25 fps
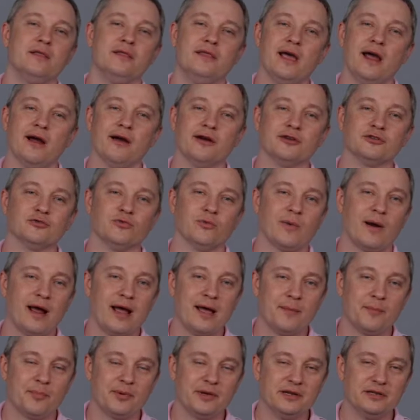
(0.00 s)
There is
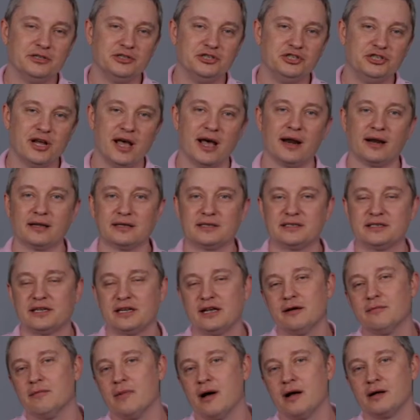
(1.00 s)
rampant
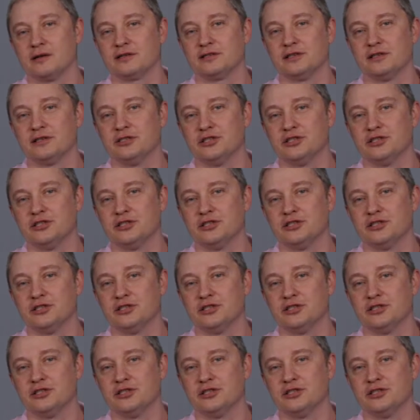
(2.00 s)
jealousy amongst